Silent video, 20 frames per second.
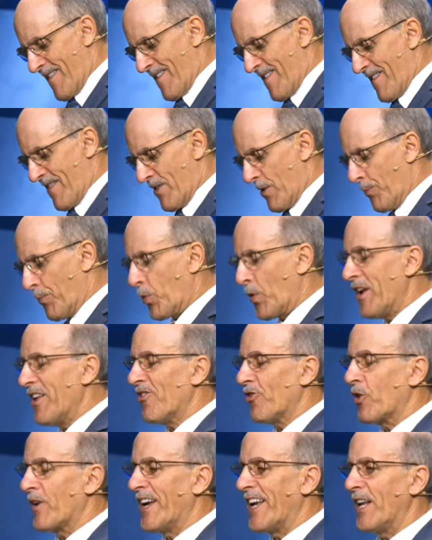the priests
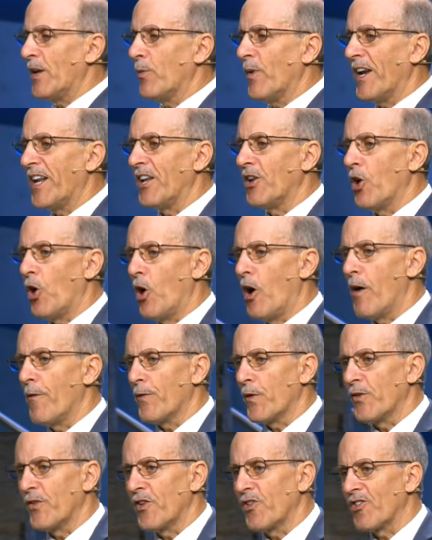are getting ready to
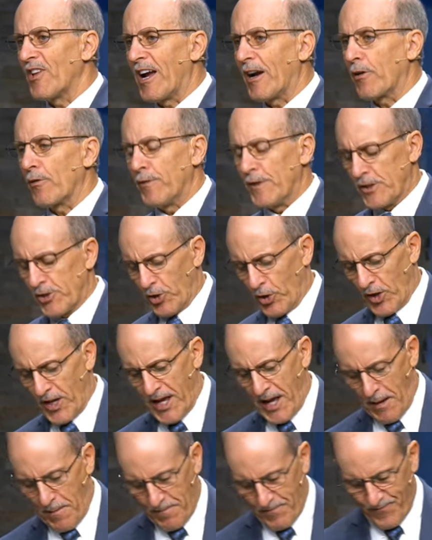offer the sacrificial
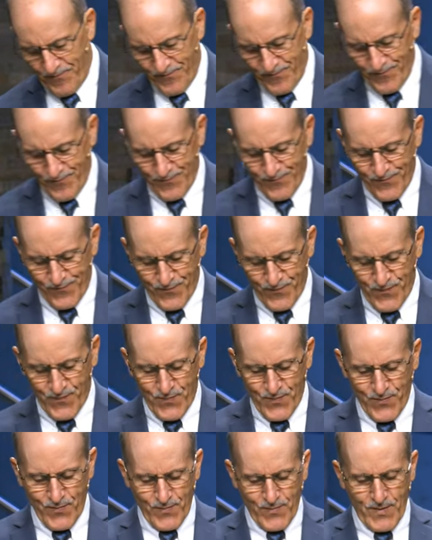lamb.
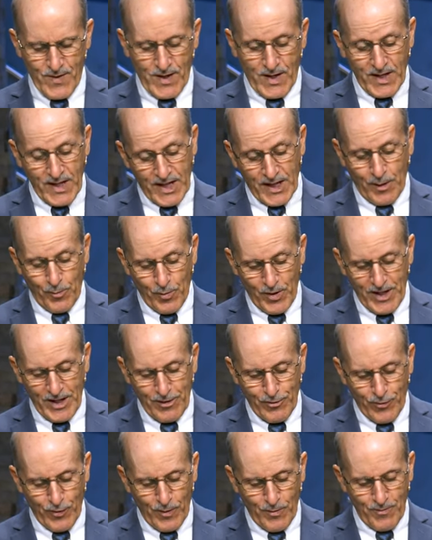Again, I'm reading
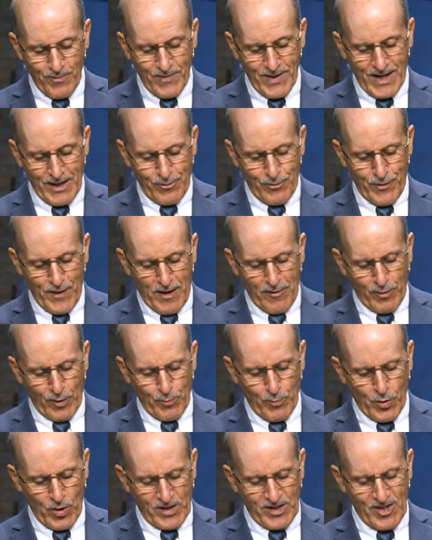from that favorite
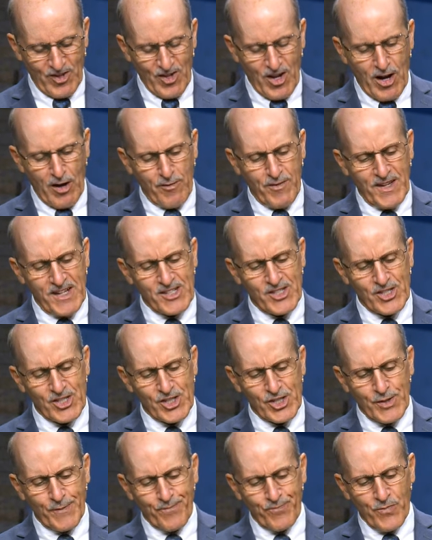book, Desire of
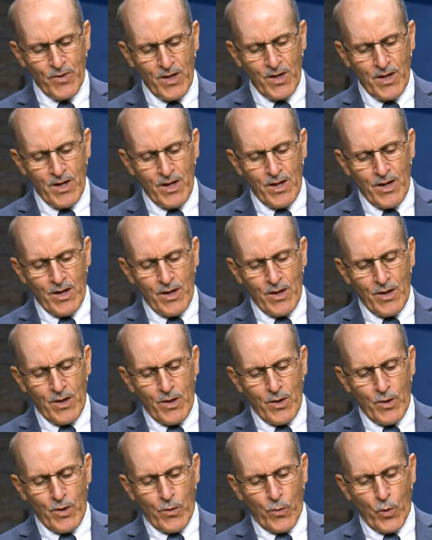Ages.
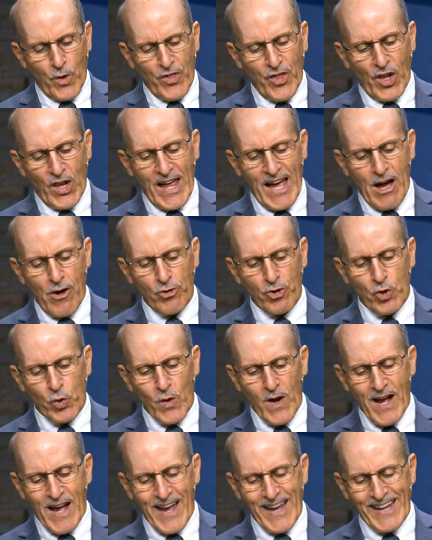With a loud
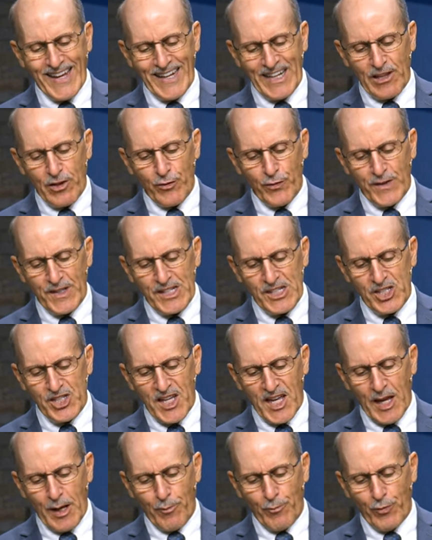cry, It is finished,
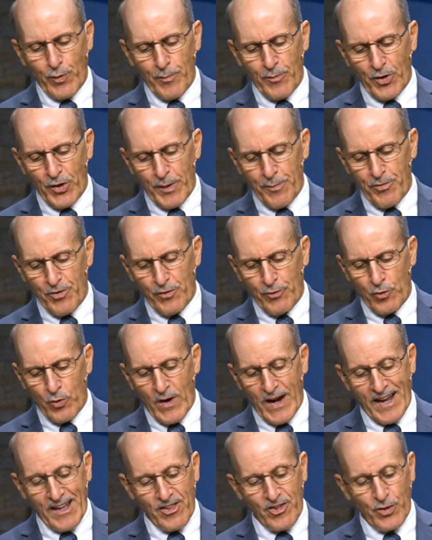came from the lips of
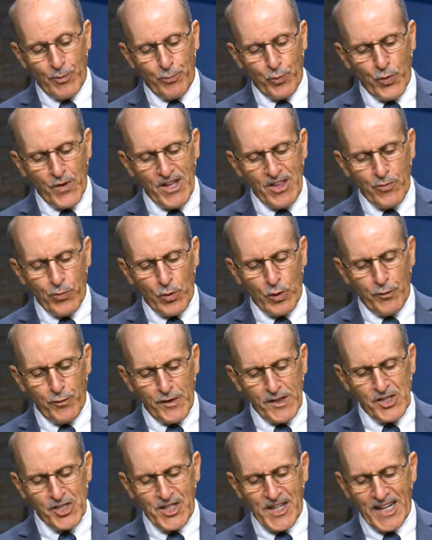Christ. The priests were
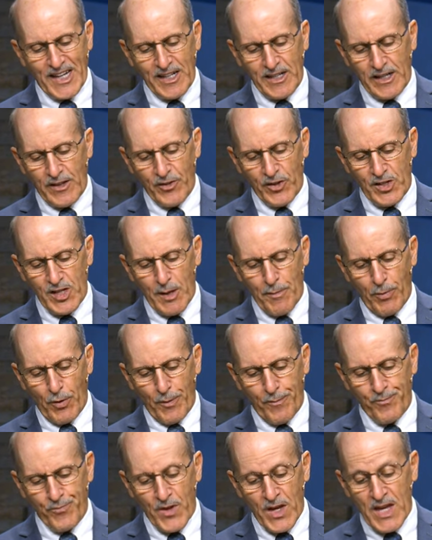officiating in the
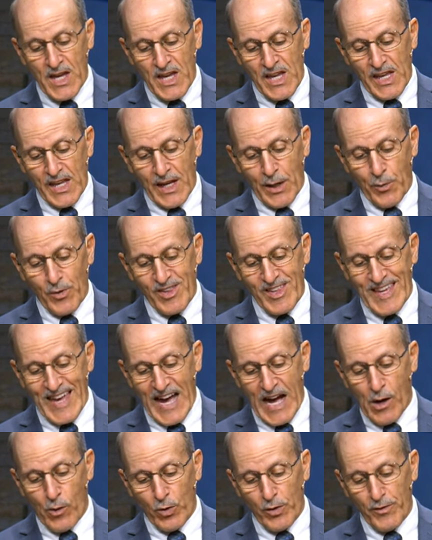temple. It was the
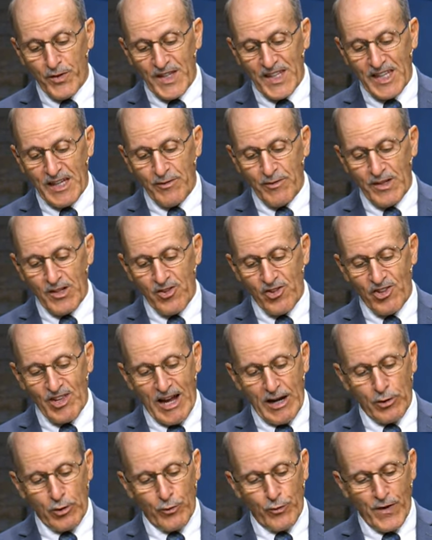hour of the evening
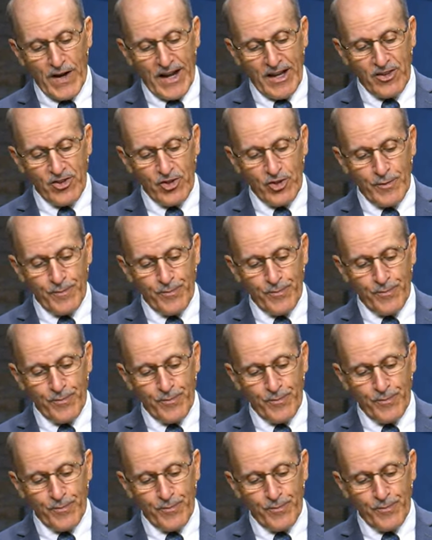sacrifice.